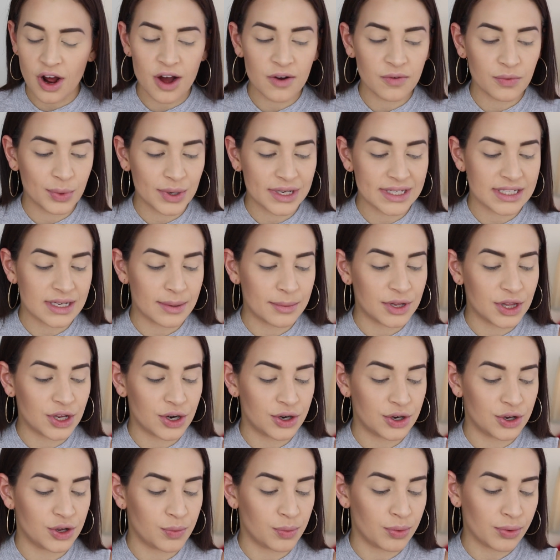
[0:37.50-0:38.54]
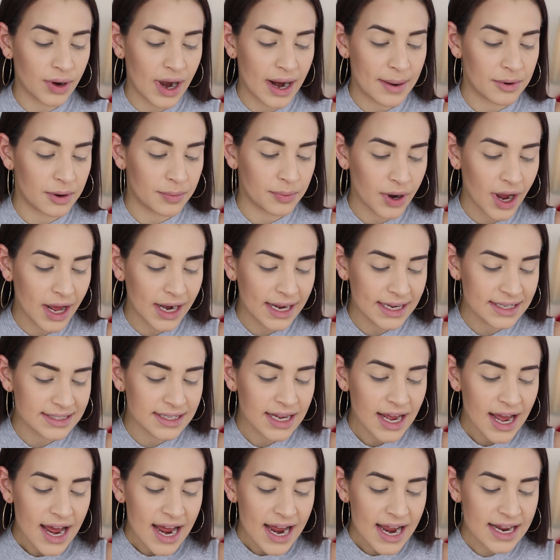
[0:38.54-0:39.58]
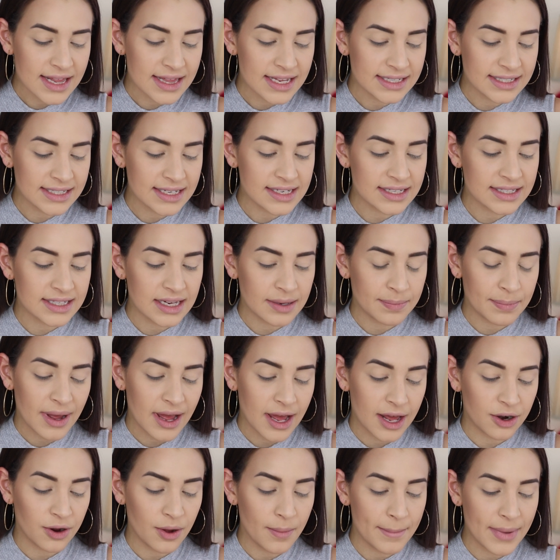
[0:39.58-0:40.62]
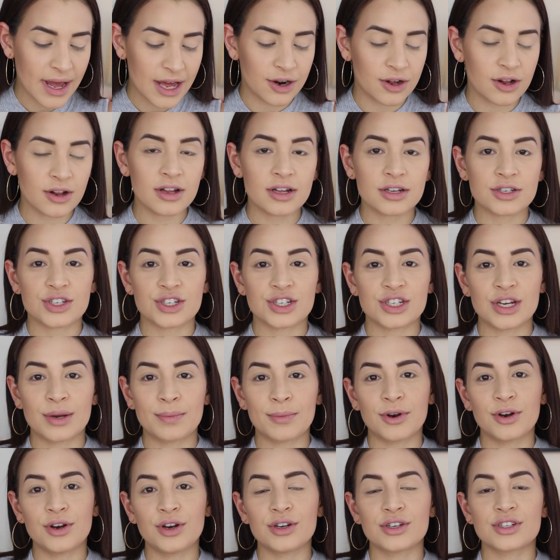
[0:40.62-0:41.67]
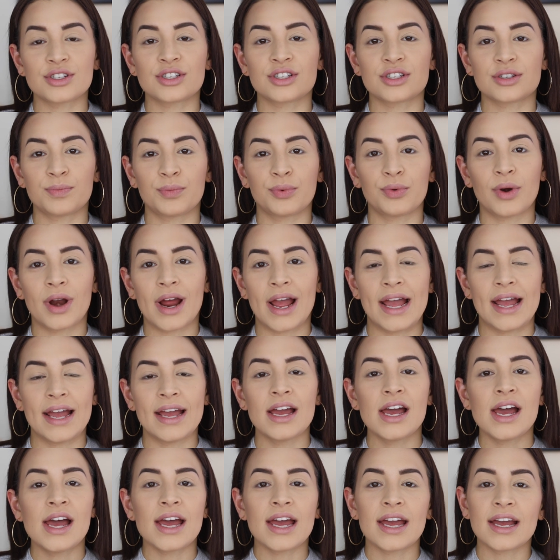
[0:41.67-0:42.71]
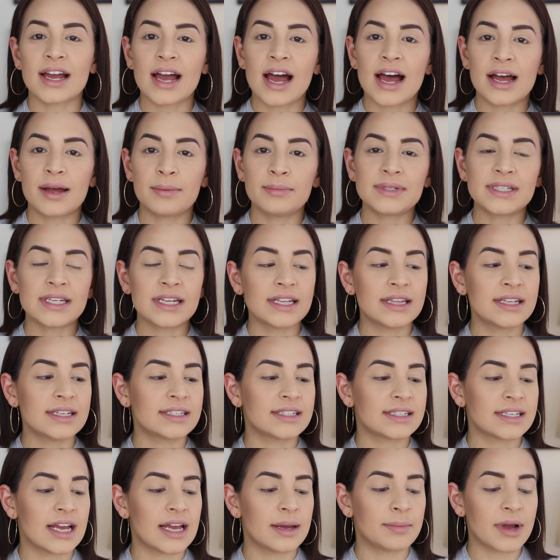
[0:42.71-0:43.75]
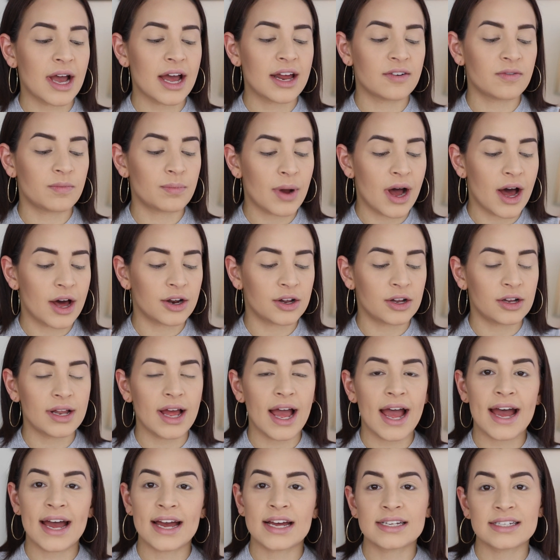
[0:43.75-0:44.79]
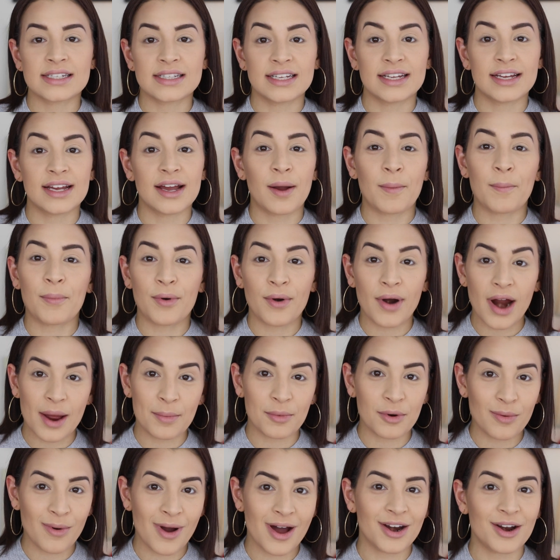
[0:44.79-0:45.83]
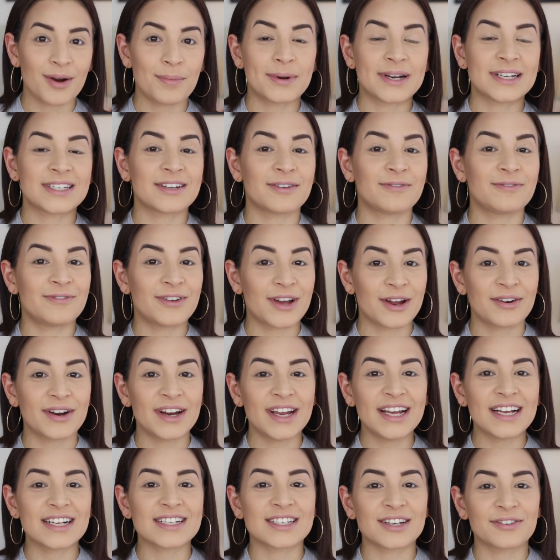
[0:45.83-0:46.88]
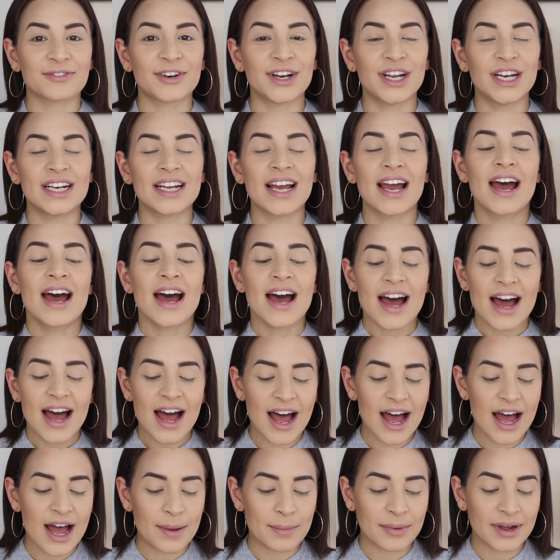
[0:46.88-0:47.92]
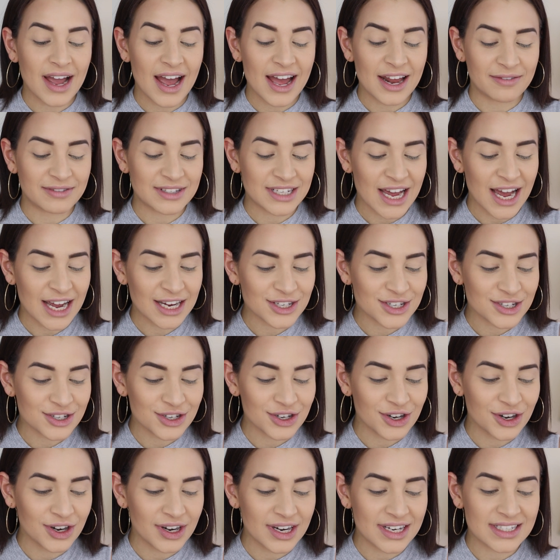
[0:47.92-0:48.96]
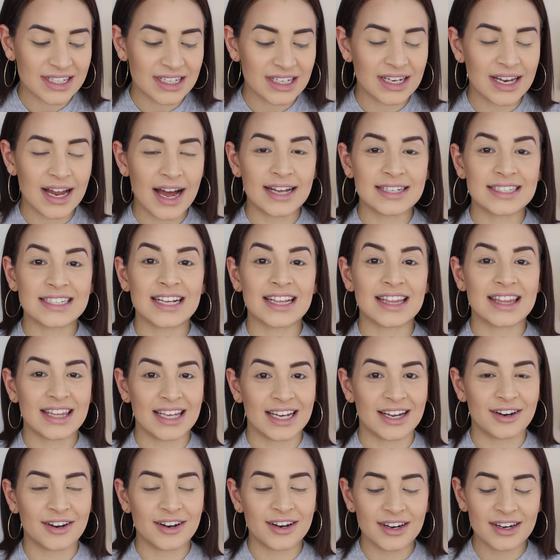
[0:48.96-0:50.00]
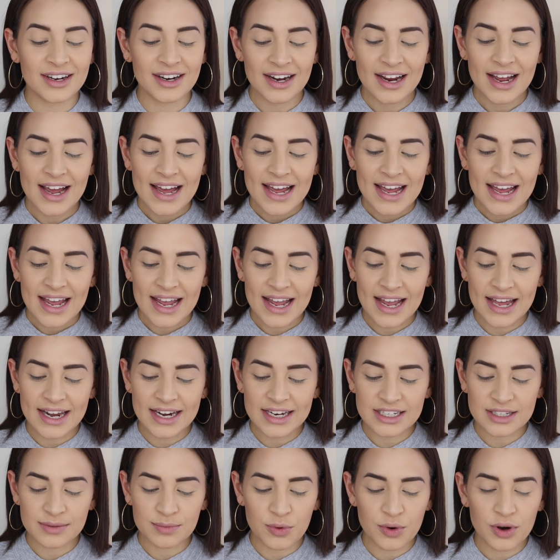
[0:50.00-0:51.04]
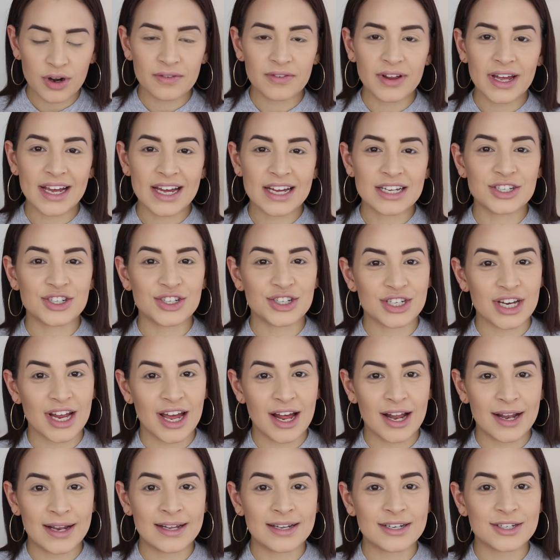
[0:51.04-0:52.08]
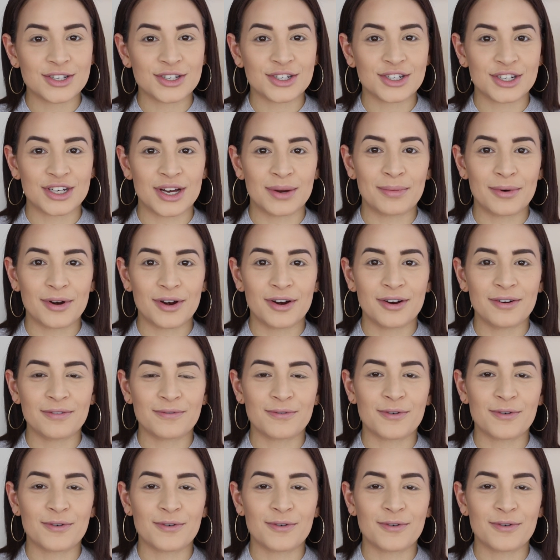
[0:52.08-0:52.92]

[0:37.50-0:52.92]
off with some of their new primer products. And this is the Petal Metal Shimmer Spray. It comes in the same kind of bottle as the primer water, but it's a very different um, kind of texture. It's a lot thicker, and it's more of like a gel shimmer